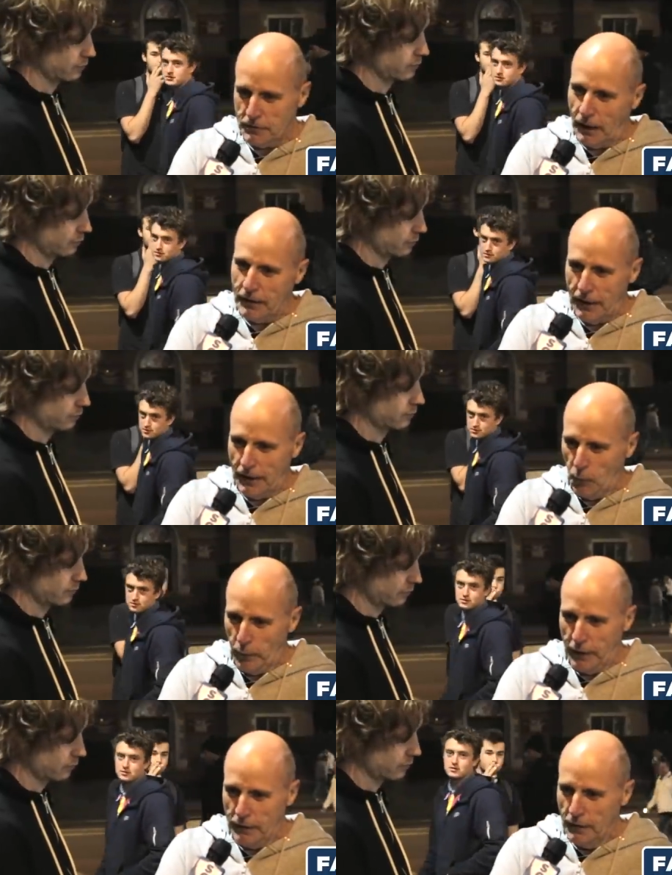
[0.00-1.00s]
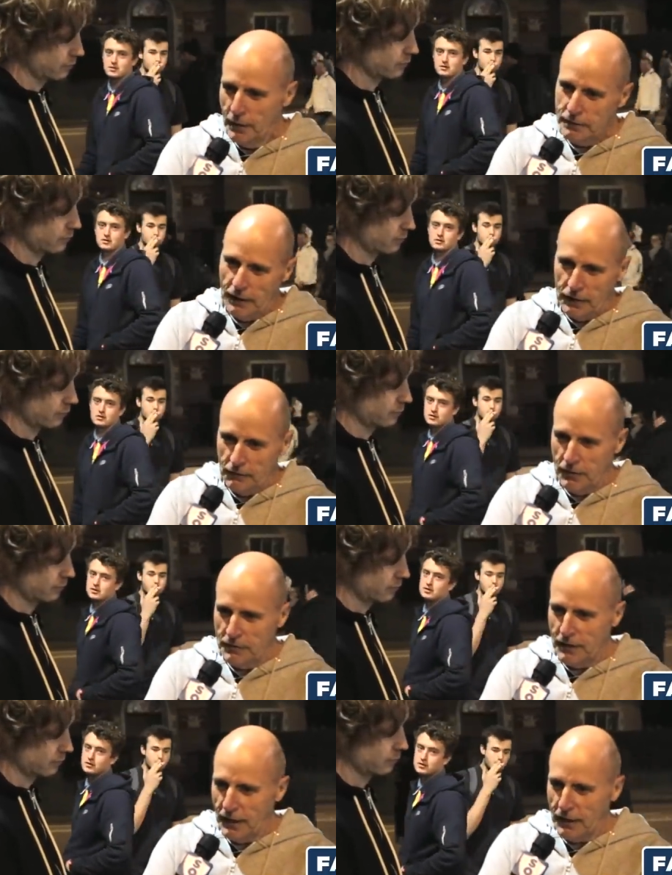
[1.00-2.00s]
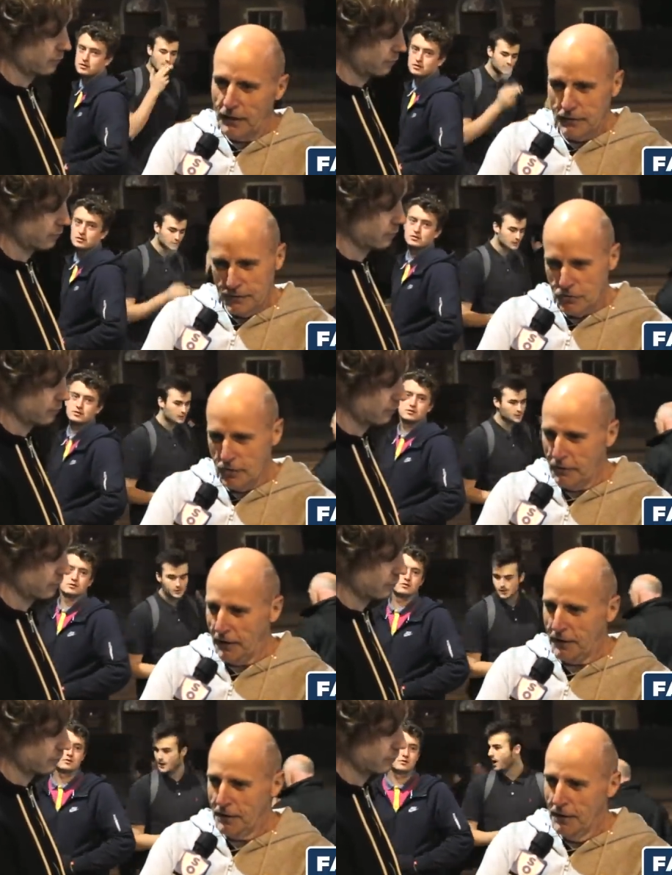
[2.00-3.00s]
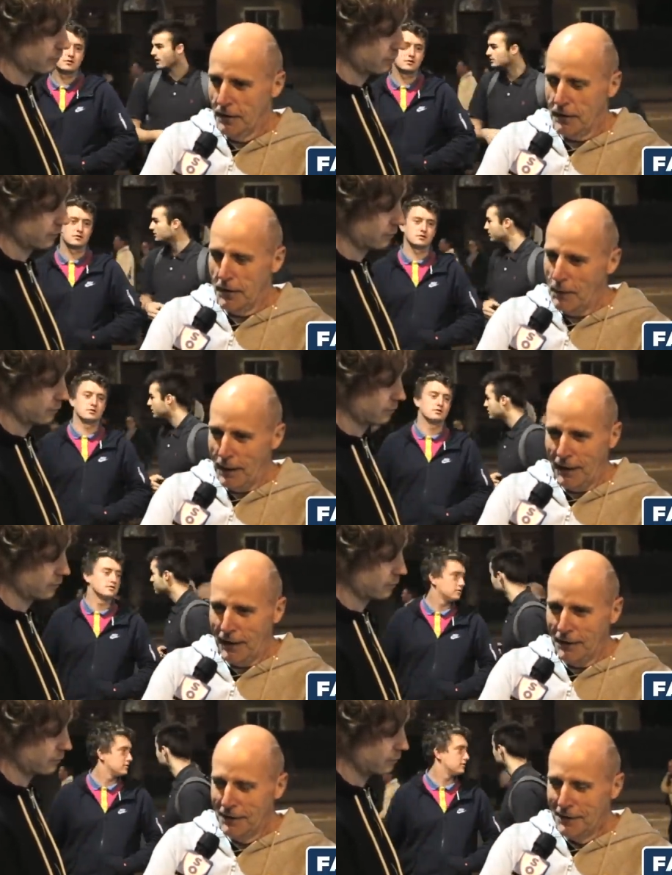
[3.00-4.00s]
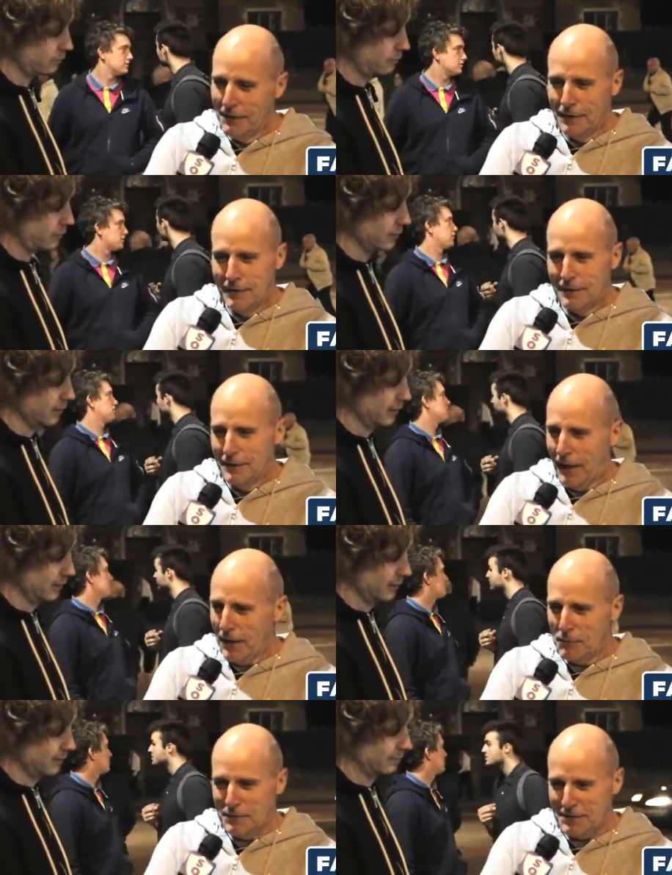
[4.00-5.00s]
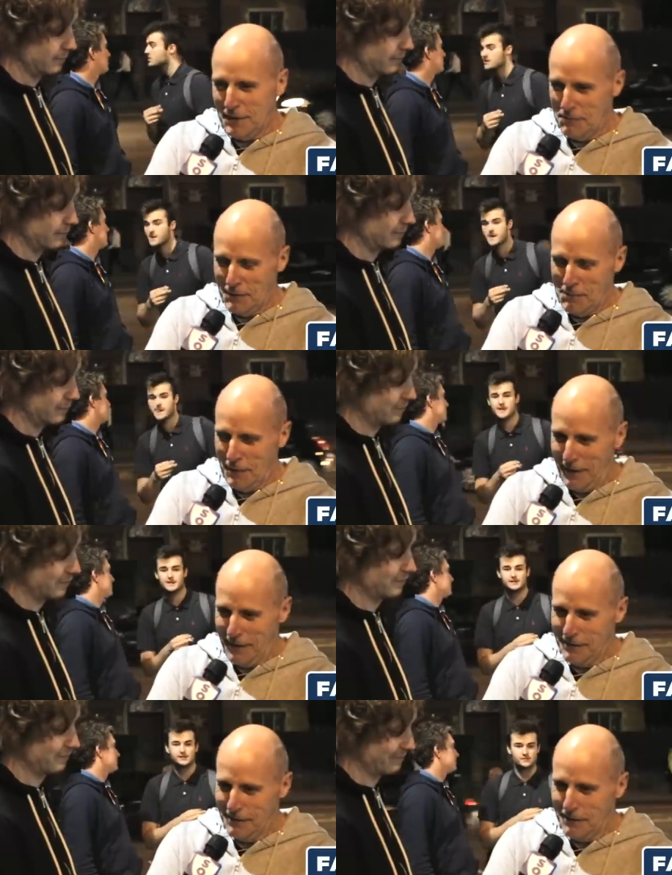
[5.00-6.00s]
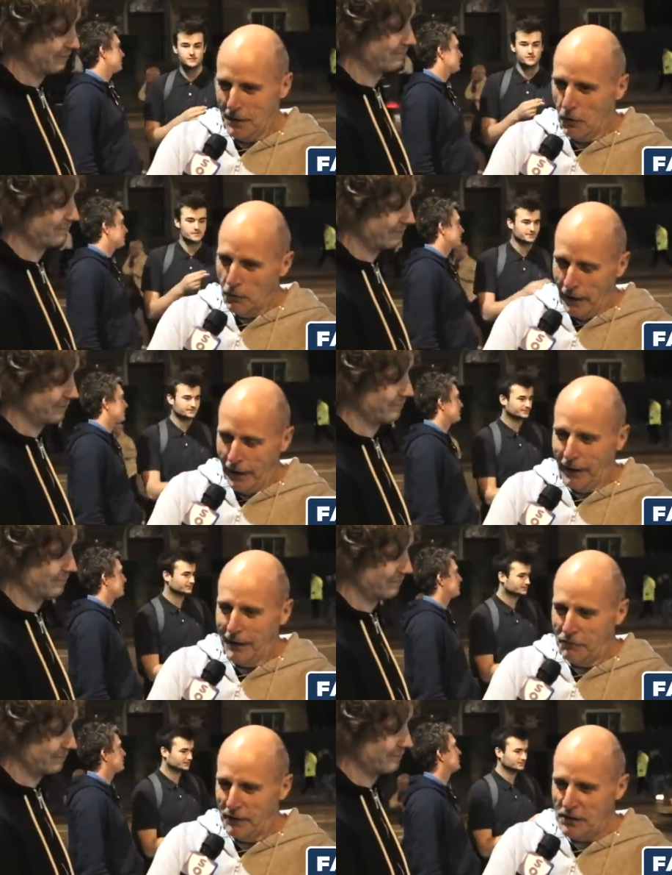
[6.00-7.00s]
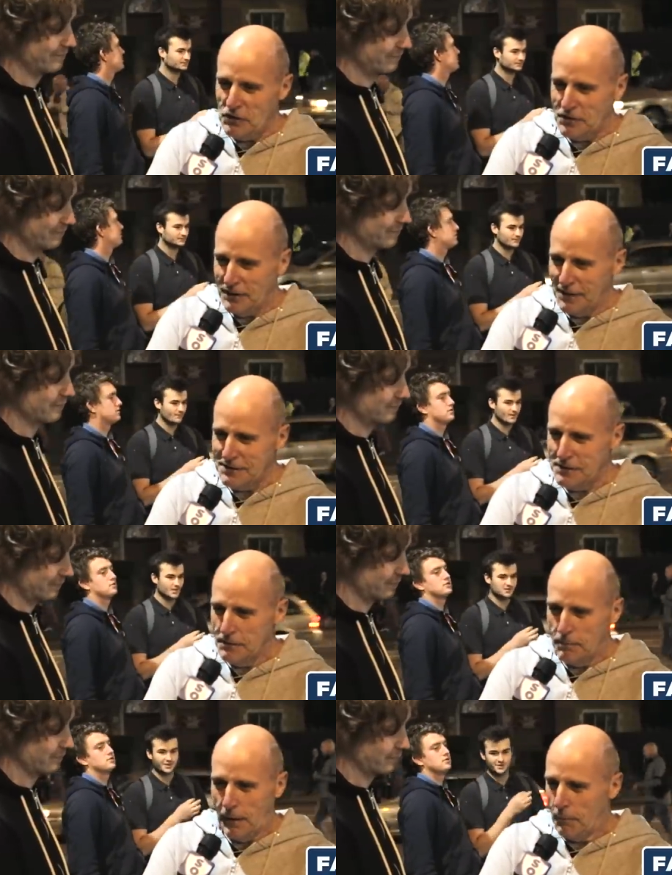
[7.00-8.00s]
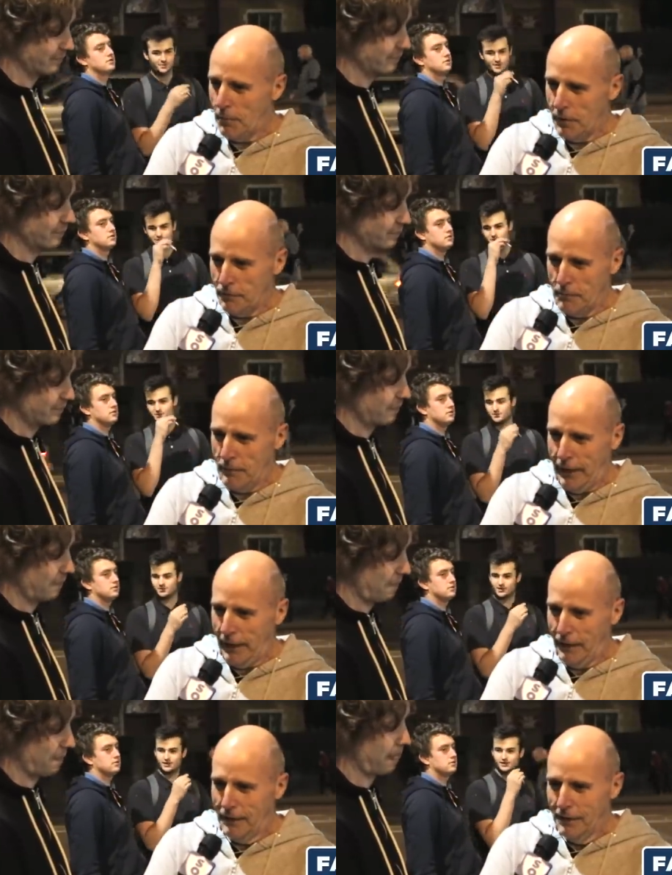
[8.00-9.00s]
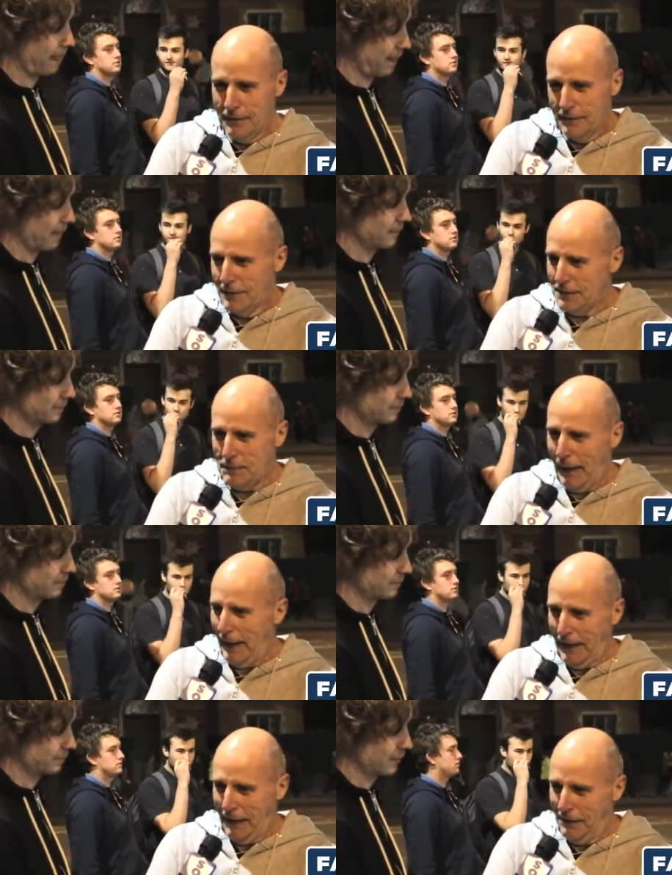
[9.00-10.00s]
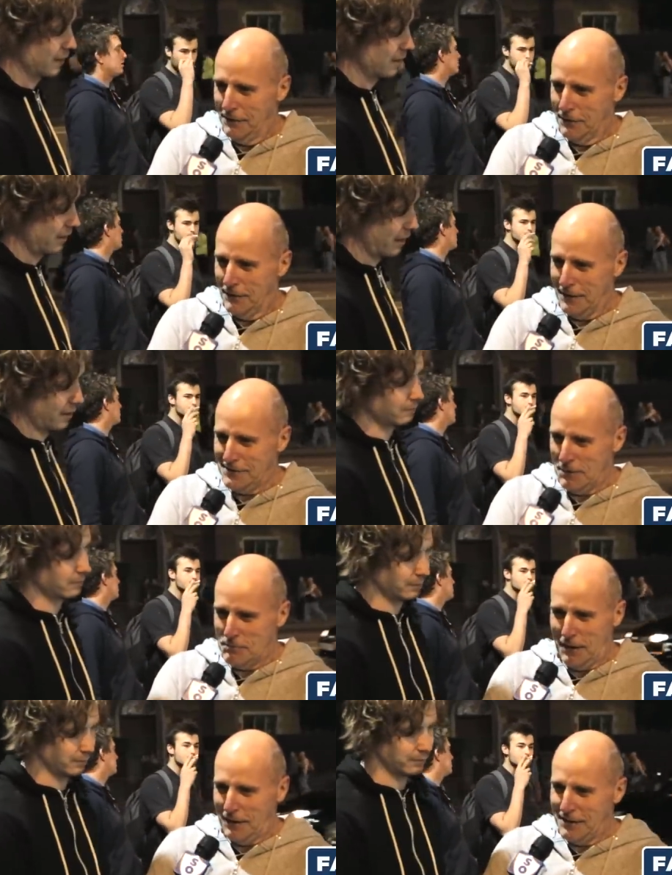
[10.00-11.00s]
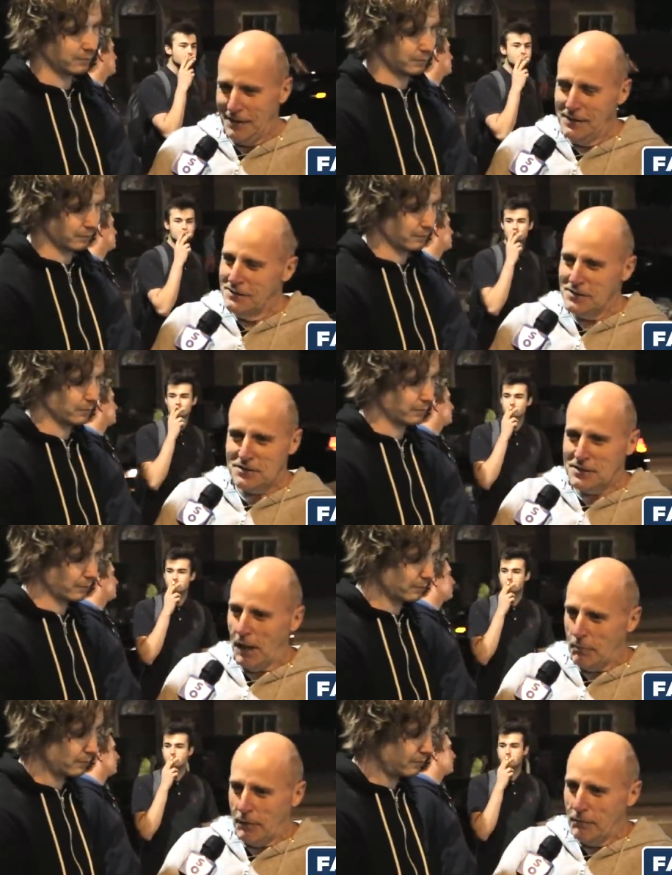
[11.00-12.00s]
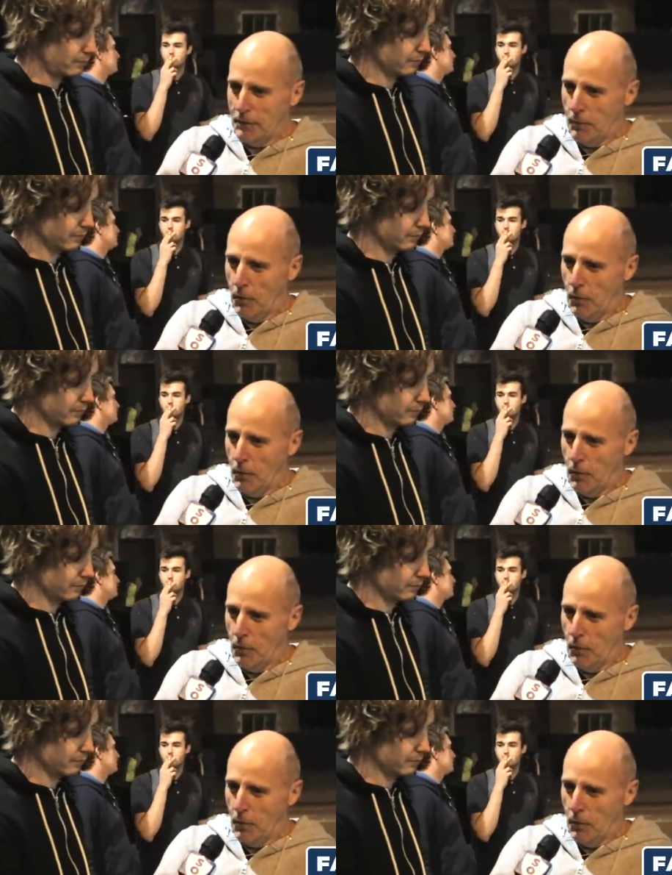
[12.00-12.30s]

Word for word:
Speaker 1: going down that wing. Danny Rose, the other, terrific. Lamela, how can we say Lamela? All right, he finished, yes, but apart from that, that's about it on that subject. He just kept giving the